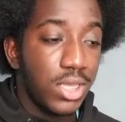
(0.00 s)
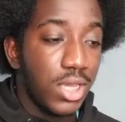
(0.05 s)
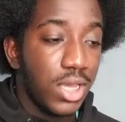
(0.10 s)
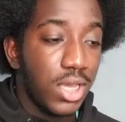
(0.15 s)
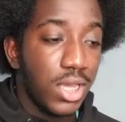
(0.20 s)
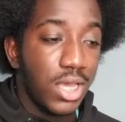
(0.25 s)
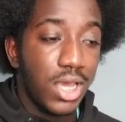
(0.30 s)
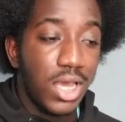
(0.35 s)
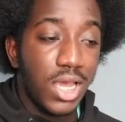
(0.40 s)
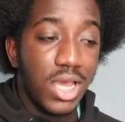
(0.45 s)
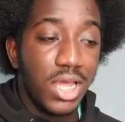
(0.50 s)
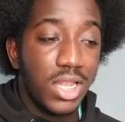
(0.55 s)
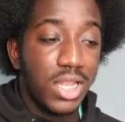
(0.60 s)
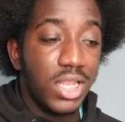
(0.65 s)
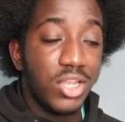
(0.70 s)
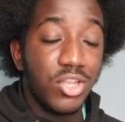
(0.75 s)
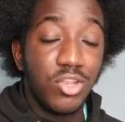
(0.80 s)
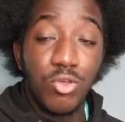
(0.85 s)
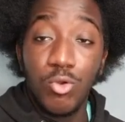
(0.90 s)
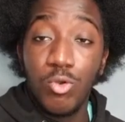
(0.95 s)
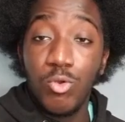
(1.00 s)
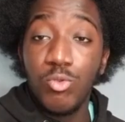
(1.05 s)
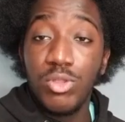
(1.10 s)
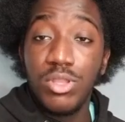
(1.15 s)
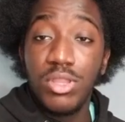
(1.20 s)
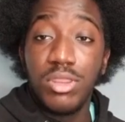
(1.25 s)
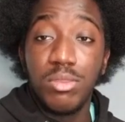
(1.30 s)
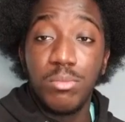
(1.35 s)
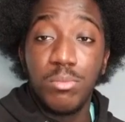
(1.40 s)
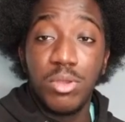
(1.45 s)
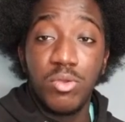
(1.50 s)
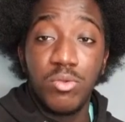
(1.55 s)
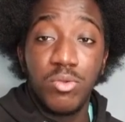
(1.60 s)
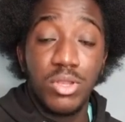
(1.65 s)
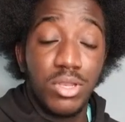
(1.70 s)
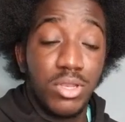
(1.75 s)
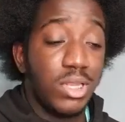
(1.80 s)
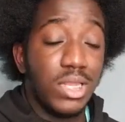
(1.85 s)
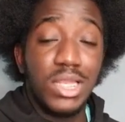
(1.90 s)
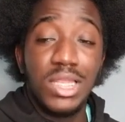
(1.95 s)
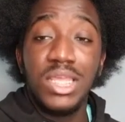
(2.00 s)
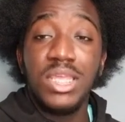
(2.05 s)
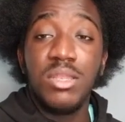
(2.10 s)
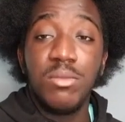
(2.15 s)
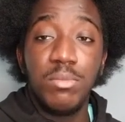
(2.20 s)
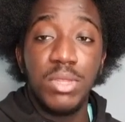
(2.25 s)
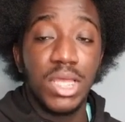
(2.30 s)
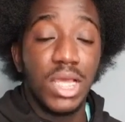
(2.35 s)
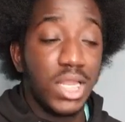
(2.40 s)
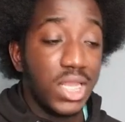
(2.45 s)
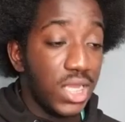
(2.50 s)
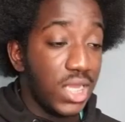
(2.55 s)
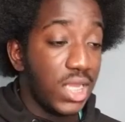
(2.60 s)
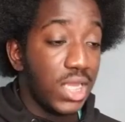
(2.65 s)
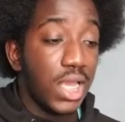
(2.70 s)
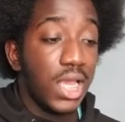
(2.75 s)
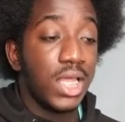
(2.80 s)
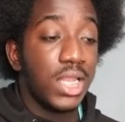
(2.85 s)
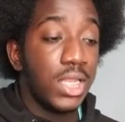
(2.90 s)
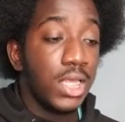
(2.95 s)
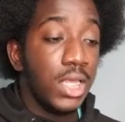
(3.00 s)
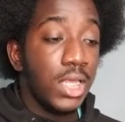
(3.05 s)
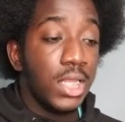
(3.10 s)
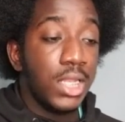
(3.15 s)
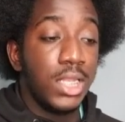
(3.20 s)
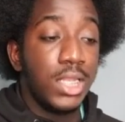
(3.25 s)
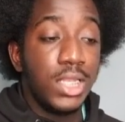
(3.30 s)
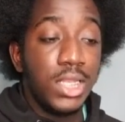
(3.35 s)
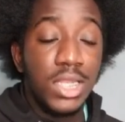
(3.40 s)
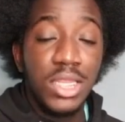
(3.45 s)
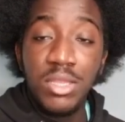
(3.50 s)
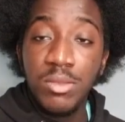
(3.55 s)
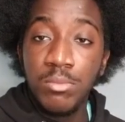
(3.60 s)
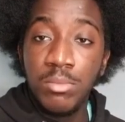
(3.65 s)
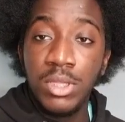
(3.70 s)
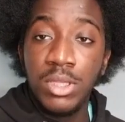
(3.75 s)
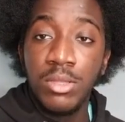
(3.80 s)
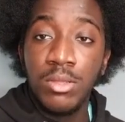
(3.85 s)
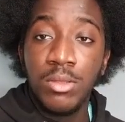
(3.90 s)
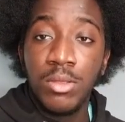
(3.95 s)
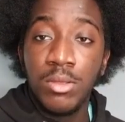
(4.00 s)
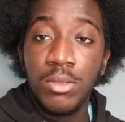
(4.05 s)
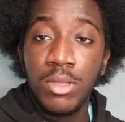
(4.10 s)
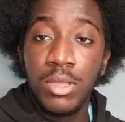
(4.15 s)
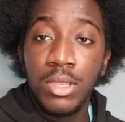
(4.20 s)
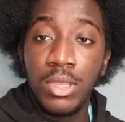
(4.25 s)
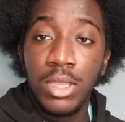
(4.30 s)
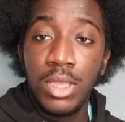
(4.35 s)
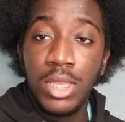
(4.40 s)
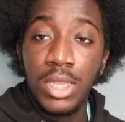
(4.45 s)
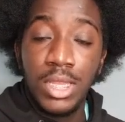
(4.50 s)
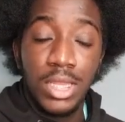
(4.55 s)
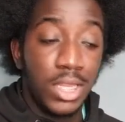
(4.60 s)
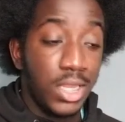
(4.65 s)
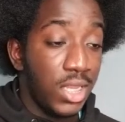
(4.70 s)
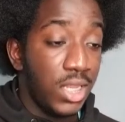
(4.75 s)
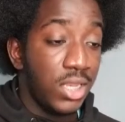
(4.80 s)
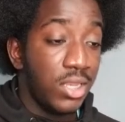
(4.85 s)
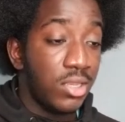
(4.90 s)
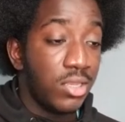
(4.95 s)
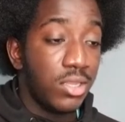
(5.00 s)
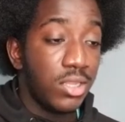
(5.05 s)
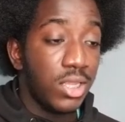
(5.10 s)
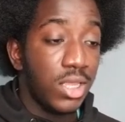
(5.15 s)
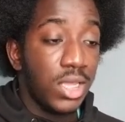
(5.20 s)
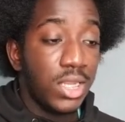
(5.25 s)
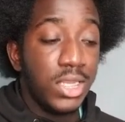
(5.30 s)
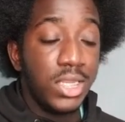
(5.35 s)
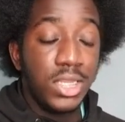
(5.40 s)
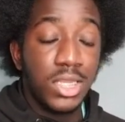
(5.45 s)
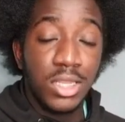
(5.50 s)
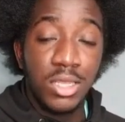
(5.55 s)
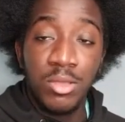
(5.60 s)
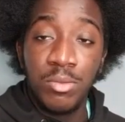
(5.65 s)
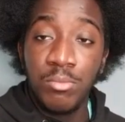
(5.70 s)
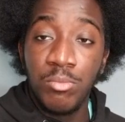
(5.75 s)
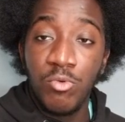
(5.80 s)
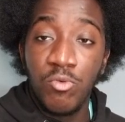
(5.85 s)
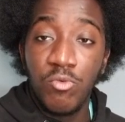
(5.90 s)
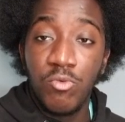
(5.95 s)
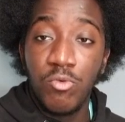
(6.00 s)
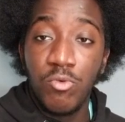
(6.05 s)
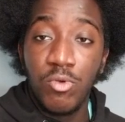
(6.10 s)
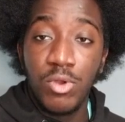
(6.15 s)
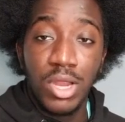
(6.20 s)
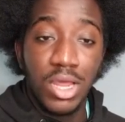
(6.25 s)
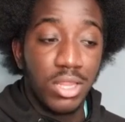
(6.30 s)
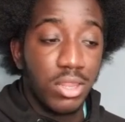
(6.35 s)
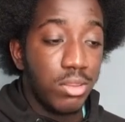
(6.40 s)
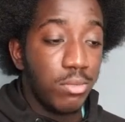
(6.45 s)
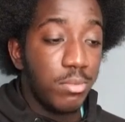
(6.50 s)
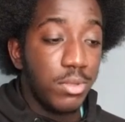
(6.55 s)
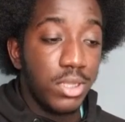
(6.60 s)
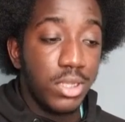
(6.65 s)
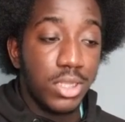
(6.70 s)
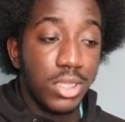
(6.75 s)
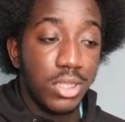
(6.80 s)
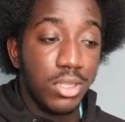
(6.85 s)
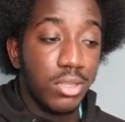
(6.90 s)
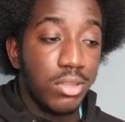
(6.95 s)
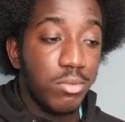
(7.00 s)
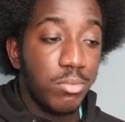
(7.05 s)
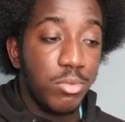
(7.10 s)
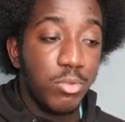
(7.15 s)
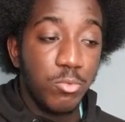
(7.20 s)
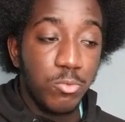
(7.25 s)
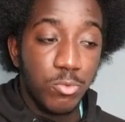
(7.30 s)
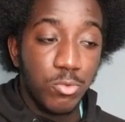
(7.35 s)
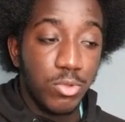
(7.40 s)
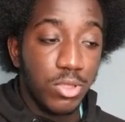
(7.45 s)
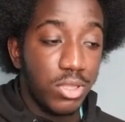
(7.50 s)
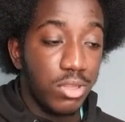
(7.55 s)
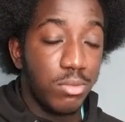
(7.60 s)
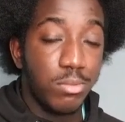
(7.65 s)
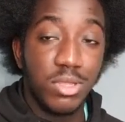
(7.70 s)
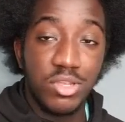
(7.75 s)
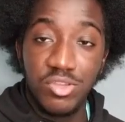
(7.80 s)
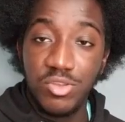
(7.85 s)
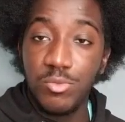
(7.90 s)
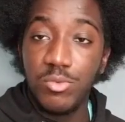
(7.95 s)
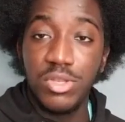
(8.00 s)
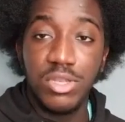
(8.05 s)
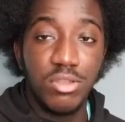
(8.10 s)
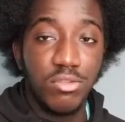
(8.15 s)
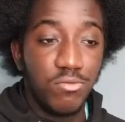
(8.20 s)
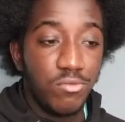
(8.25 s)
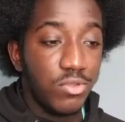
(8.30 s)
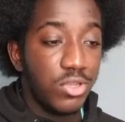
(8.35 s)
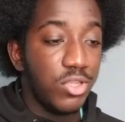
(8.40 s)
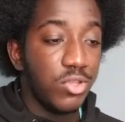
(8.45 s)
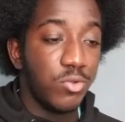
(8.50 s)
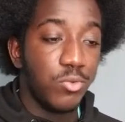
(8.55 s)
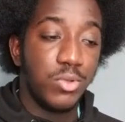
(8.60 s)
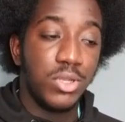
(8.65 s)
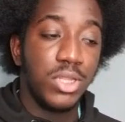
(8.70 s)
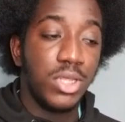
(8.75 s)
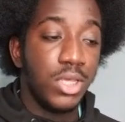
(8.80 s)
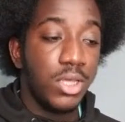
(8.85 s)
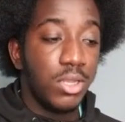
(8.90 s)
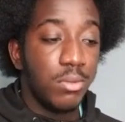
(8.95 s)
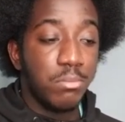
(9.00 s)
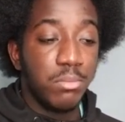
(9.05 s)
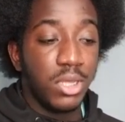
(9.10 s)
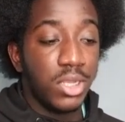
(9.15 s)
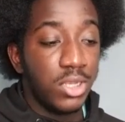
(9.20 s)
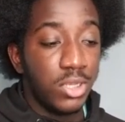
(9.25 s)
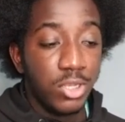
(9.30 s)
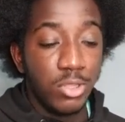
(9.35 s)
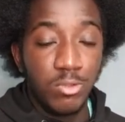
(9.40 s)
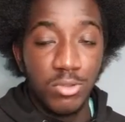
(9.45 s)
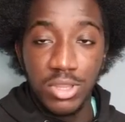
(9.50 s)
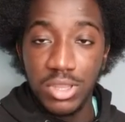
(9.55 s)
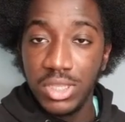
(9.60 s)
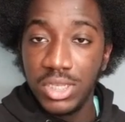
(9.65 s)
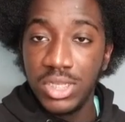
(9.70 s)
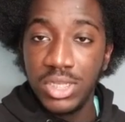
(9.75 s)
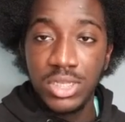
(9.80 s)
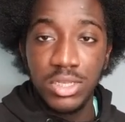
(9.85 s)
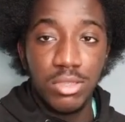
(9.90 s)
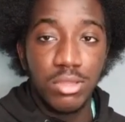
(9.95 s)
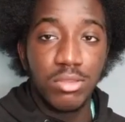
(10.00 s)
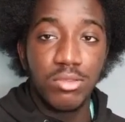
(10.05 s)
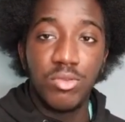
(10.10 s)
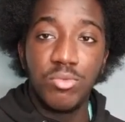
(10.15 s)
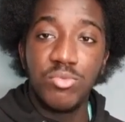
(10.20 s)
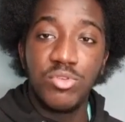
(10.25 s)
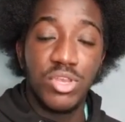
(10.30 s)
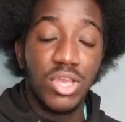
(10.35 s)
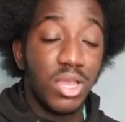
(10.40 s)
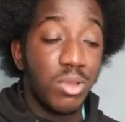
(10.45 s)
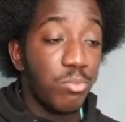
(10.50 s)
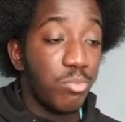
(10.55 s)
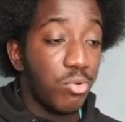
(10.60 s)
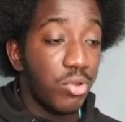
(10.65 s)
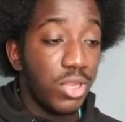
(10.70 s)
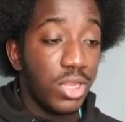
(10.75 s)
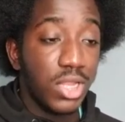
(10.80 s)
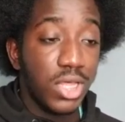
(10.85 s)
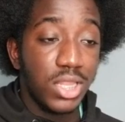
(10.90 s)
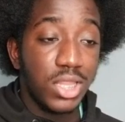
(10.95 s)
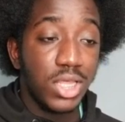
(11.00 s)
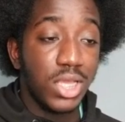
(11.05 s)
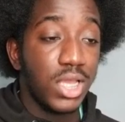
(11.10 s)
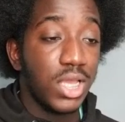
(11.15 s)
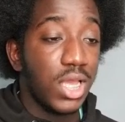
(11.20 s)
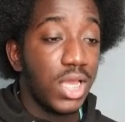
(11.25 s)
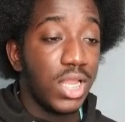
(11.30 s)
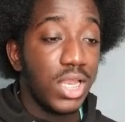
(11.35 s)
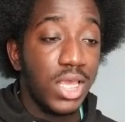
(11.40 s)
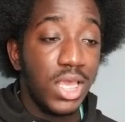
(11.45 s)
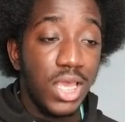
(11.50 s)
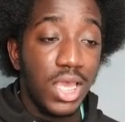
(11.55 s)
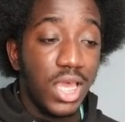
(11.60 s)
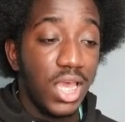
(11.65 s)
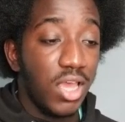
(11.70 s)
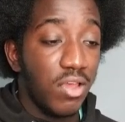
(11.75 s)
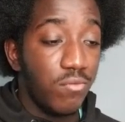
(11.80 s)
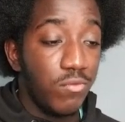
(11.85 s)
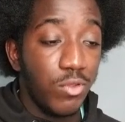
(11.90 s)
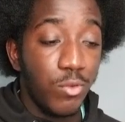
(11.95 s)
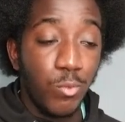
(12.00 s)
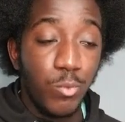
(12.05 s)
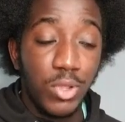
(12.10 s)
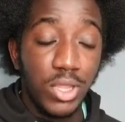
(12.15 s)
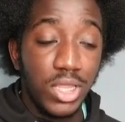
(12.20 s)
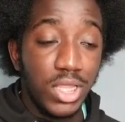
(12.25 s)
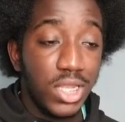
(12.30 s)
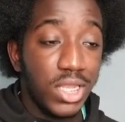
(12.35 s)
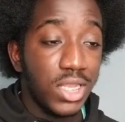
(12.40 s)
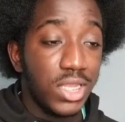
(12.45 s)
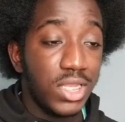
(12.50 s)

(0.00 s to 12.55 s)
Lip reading: I let the Holy Spirit lead me. I let God lead me into anything before I speak to his people, especially with this video, with my notes and then the scripture. I pray and I said, God, have your way,